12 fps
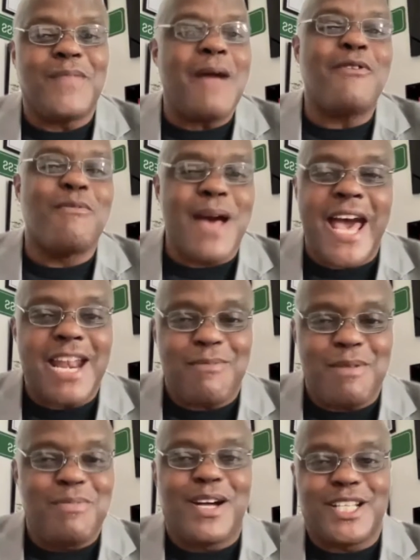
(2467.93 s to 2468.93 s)
they were mad at
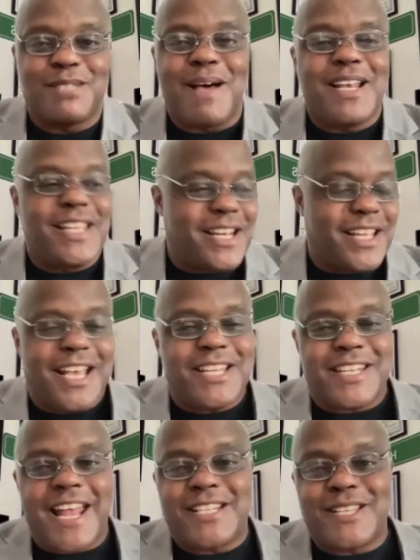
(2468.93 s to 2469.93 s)
me because of my
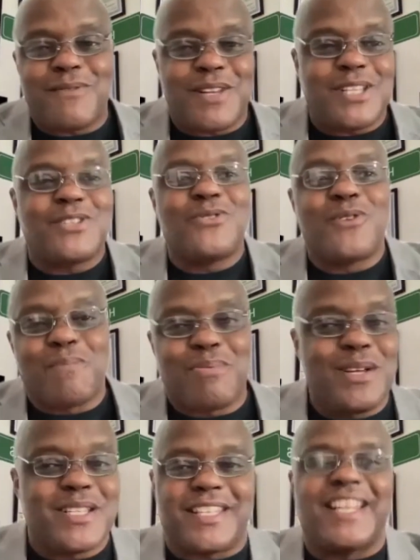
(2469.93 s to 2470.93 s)
litigation activities during
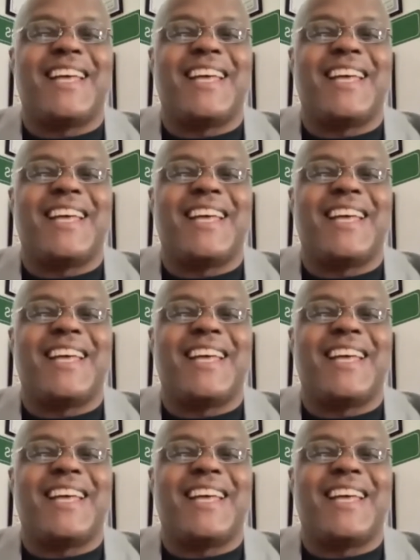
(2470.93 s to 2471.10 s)
prison.